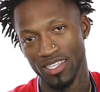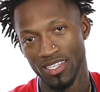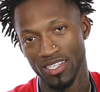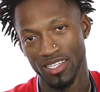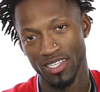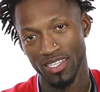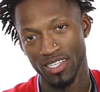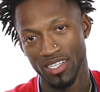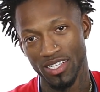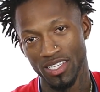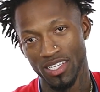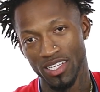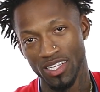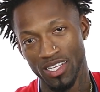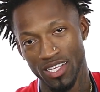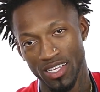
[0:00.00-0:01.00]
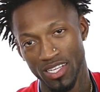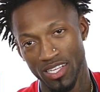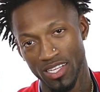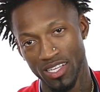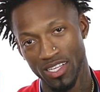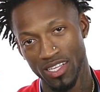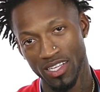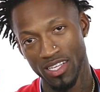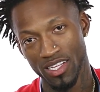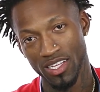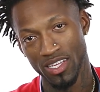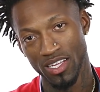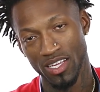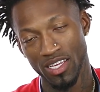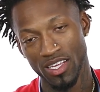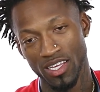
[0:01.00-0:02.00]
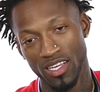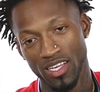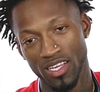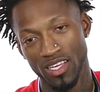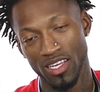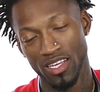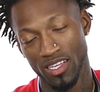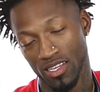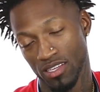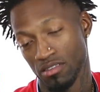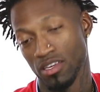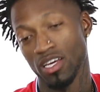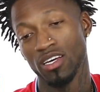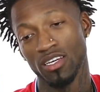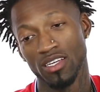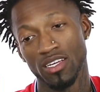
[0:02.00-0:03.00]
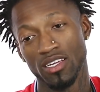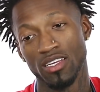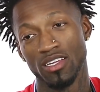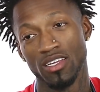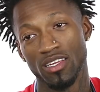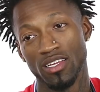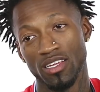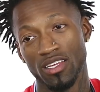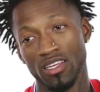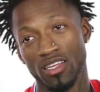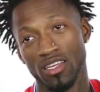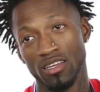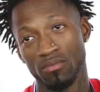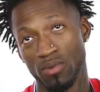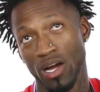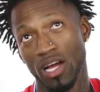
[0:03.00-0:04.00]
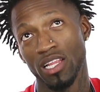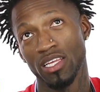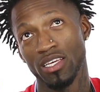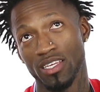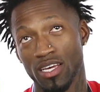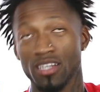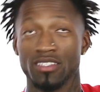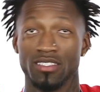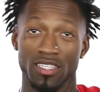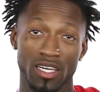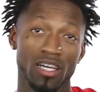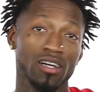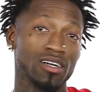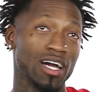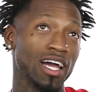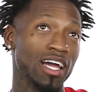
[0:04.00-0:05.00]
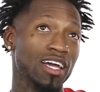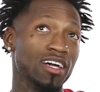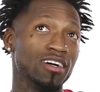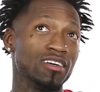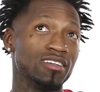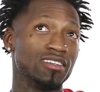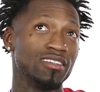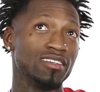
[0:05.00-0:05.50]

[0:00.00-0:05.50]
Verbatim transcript: Have you been accused of clout chasing? Yeah, probably. Yeah, yeah, I have